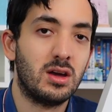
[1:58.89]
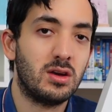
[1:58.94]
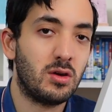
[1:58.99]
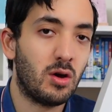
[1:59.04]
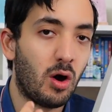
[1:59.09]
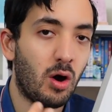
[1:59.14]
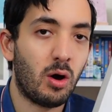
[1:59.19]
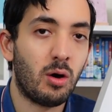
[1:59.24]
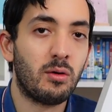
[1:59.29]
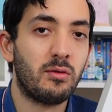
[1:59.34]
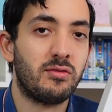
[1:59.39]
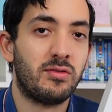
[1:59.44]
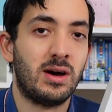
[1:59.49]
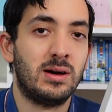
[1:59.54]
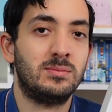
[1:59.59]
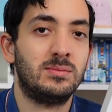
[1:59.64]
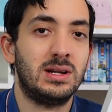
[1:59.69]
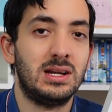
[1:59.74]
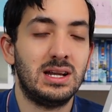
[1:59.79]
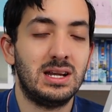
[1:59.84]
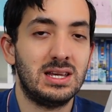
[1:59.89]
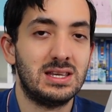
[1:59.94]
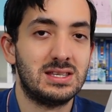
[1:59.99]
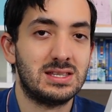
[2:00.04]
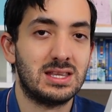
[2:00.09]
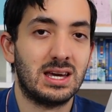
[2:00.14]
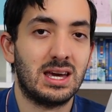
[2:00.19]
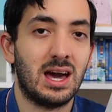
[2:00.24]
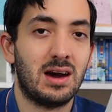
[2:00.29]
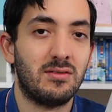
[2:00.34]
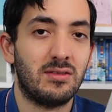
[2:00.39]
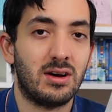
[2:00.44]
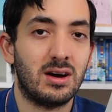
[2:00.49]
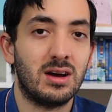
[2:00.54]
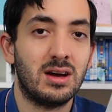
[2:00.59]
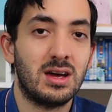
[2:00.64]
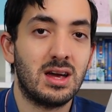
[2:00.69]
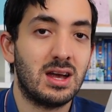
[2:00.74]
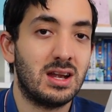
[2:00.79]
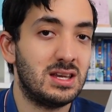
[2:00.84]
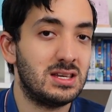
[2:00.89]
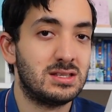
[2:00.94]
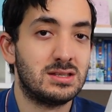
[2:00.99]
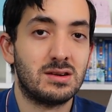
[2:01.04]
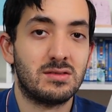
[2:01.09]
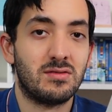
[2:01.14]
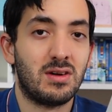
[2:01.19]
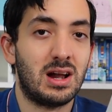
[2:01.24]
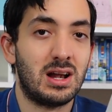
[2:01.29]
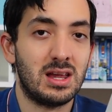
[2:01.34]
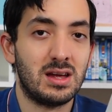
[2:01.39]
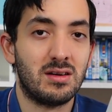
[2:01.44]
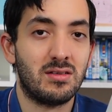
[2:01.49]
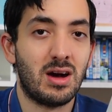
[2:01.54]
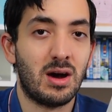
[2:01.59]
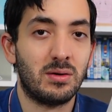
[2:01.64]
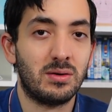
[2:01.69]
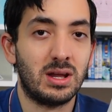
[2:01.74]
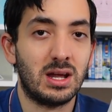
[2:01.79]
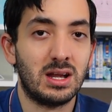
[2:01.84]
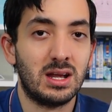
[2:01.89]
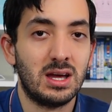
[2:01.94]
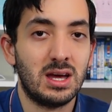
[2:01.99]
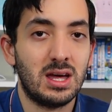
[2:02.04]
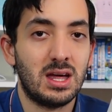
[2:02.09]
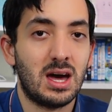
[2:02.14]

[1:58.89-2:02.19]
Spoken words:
Your whole family needs to gather, needs to rally around it.